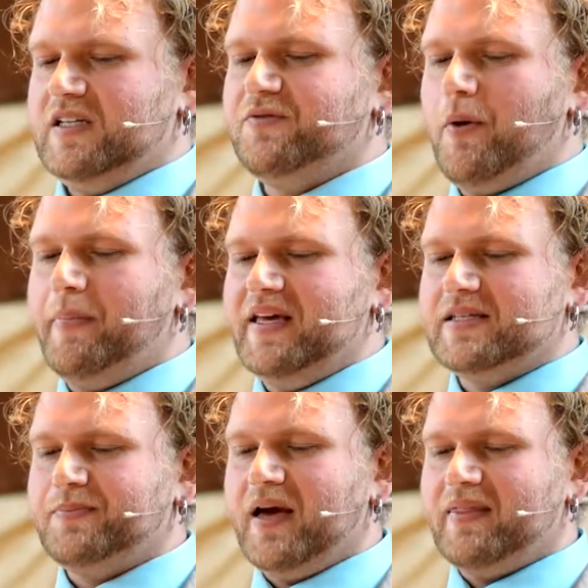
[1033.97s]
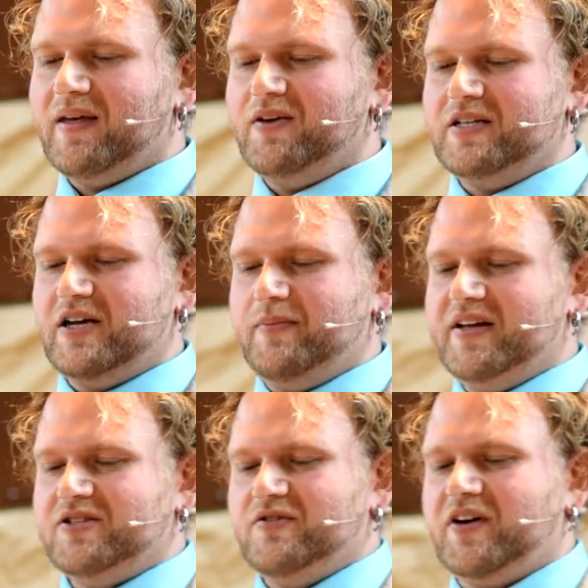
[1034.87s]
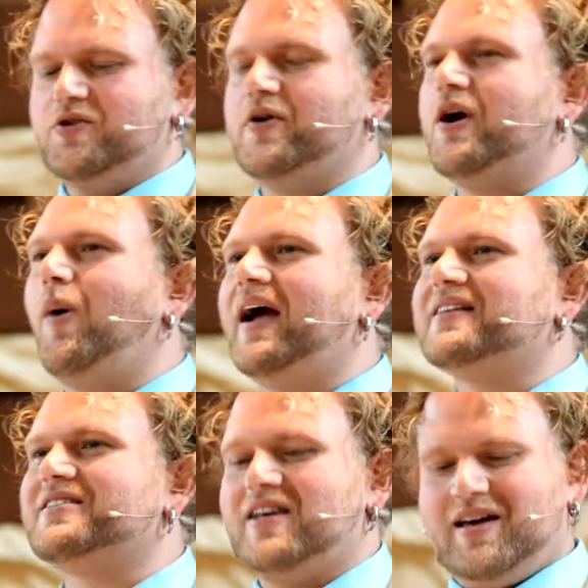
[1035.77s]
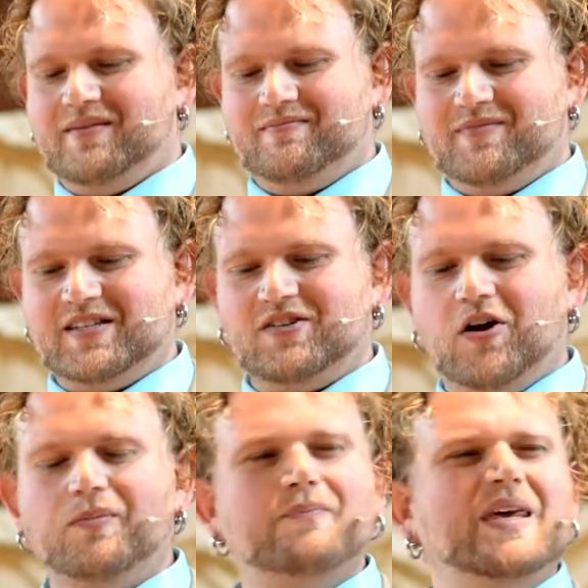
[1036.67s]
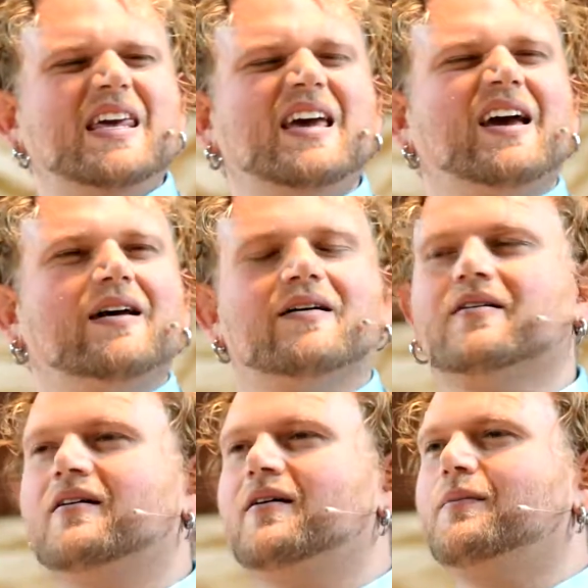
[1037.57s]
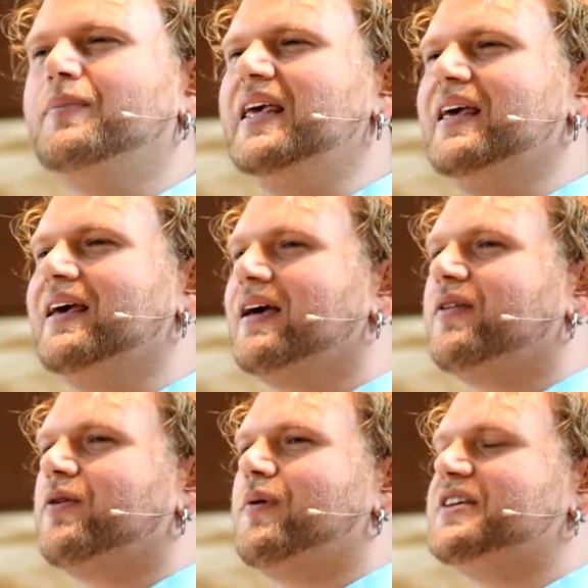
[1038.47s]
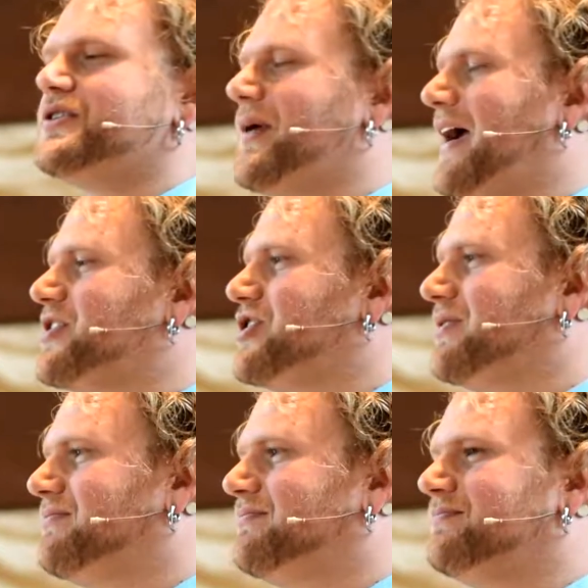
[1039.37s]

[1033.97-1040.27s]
This is from a piece by the Unitarian minister Victoria Weinstein. It's called Being the Resurrection.